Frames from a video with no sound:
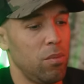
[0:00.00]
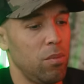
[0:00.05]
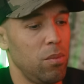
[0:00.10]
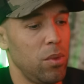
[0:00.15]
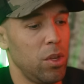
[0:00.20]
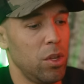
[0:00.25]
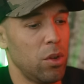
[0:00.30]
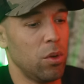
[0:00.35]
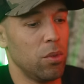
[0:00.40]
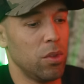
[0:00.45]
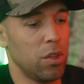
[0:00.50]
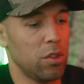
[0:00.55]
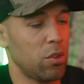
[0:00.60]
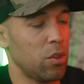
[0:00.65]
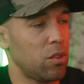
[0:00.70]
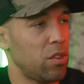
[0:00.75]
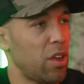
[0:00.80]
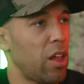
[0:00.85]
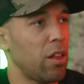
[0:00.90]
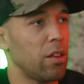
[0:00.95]
you know, the
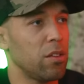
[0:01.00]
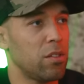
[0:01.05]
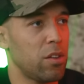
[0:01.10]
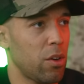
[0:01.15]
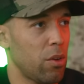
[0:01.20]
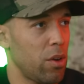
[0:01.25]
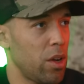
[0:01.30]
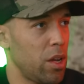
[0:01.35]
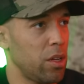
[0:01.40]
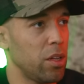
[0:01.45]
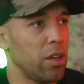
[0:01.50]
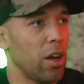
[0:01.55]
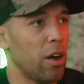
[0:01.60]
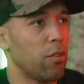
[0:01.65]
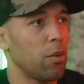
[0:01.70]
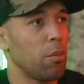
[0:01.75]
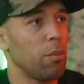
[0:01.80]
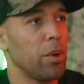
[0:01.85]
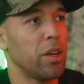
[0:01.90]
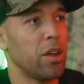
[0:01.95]
totalitarian
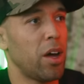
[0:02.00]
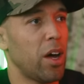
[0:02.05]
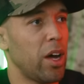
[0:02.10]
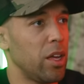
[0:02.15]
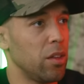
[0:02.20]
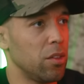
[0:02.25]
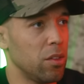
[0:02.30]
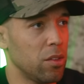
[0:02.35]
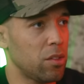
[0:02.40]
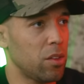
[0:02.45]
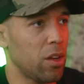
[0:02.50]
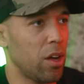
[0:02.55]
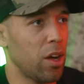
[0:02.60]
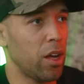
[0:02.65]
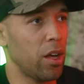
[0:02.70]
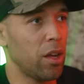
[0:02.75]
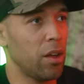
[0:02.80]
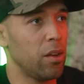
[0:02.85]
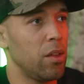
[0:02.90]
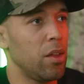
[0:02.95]
government, eye in the
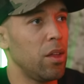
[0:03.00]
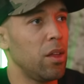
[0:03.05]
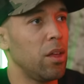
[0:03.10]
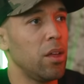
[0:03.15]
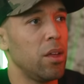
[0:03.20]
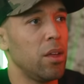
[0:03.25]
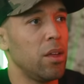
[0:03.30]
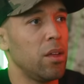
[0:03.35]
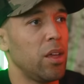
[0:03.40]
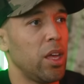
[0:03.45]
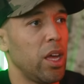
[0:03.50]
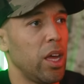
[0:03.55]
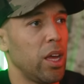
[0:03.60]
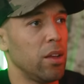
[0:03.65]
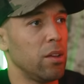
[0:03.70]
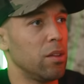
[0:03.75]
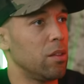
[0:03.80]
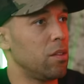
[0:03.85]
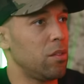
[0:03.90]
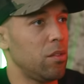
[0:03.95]
sky,
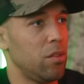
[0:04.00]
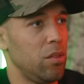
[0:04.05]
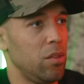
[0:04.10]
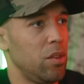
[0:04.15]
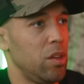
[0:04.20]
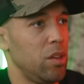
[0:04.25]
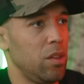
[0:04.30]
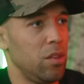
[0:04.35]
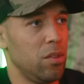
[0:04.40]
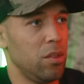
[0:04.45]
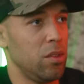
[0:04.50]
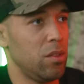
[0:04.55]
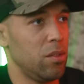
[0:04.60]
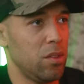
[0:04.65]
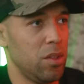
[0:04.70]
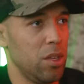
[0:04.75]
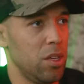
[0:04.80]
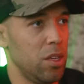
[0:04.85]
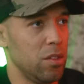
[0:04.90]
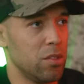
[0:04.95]
and
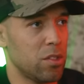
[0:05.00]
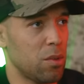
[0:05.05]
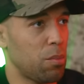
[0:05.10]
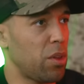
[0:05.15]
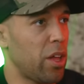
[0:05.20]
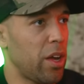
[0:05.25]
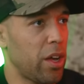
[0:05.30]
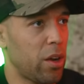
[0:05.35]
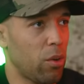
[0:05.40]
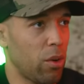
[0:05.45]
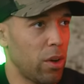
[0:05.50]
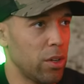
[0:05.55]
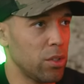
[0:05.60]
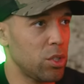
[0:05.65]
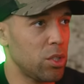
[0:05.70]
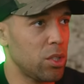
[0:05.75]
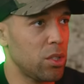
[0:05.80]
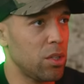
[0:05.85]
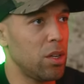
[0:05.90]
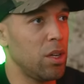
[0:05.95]
the supply
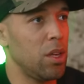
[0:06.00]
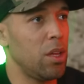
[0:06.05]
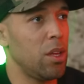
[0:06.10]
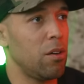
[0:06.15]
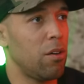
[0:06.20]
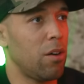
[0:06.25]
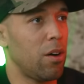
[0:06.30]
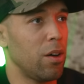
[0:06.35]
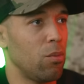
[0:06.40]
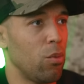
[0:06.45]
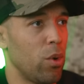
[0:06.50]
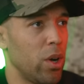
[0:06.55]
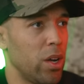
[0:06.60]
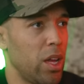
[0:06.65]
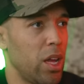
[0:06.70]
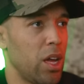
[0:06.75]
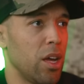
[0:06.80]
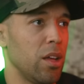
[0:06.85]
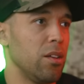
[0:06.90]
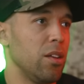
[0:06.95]
crunch on one
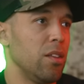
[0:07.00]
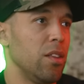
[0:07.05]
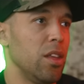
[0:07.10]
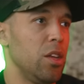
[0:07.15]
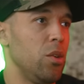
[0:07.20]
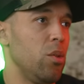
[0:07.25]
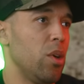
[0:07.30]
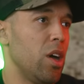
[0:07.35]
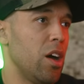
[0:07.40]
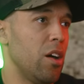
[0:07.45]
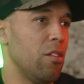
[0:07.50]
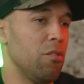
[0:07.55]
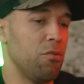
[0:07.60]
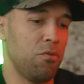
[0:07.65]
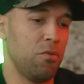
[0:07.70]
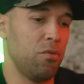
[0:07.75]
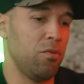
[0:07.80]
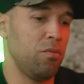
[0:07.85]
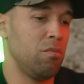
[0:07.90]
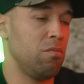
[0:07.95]
hand, and then you
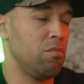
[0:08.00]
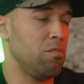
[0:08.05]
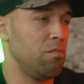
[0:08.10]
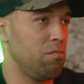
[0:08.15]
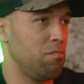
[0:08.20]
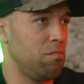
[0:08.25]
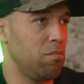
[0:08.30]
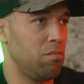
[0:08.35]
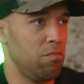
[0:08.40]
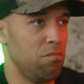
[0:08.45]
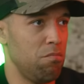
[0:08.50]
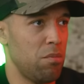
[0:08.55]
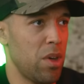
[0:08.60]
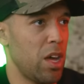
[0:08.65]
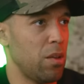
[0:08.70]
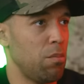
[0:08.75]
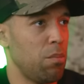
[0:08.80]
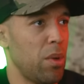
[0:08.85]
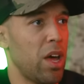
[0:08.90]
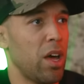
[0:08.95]
have
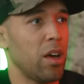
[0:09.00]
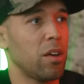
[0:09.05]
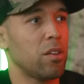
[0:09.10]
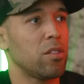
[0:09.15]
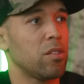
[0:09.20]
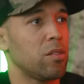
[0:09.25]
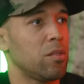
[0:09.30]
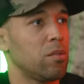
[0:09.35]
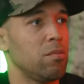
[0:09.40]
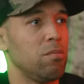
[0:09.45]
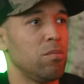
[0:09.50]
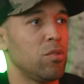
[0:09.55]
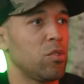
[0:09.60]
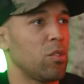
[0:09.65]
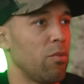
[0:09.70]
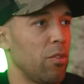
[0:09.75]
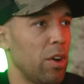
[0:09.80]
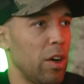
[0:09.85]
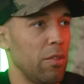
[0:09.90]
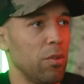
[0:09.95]
Mad Max
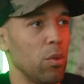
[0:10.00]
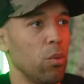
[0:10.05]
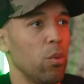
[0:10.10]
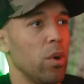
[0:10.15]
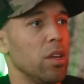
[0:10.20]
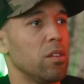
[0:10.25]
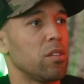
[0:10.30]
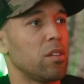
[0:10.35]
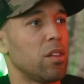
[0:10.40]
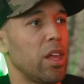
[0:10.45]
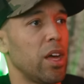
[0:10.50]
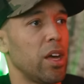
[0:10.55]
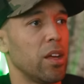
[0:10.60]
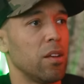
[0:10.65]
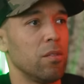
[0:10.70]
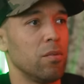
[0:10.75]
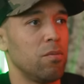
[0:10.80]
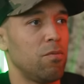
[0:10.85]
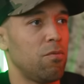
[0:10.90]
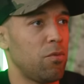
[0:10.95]
survive the
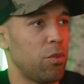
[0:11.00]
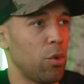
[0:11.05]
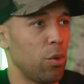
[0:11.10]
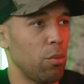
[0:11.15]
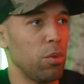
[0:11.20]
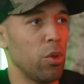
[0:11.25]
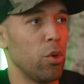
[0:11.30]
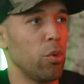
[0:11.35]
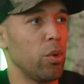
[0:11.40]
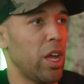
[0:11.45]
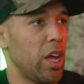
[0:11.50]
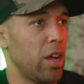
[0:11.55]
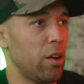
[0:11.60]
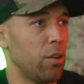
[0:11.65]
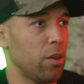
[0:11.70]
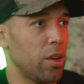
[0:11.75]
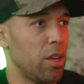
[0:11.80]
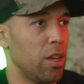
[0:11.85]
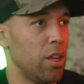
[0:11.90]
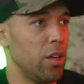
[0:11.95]
wasteland, full blown
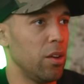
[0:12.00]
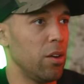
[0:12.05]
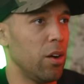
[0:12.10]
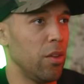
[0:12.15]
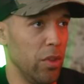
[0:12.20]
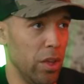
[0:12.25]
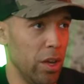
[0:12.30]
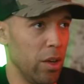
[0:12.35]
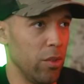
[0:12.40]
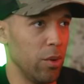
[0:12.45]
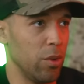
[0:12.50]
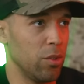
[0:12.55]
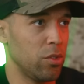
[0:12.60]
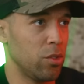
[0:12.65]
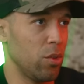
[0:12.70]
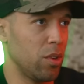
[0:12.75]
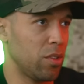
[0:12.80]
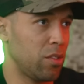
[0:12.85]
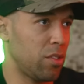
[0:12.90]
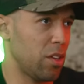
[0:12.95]
anarchy on the other.
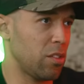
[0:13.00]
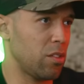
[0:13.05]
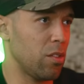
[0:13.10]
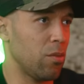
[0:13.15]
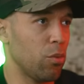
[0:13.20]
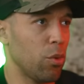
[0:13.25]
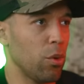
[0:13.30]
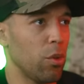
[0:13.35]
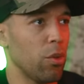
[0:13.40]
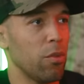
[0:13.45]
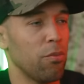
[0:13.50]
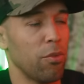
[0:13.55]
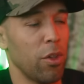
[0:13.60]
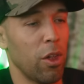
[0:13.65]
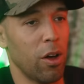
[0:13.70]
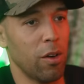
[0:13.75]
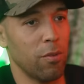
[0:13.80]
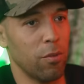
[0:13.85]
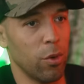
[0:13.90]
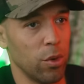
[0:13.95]
So excessive rule of
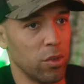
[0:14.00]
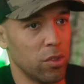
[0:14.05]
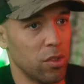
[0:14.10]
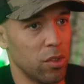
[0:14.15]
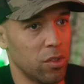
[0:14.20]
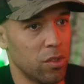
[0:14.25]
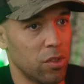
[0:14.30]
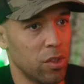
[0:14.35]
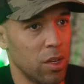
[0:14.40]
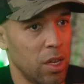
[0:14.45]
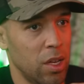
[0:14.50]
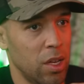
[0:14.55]
law versus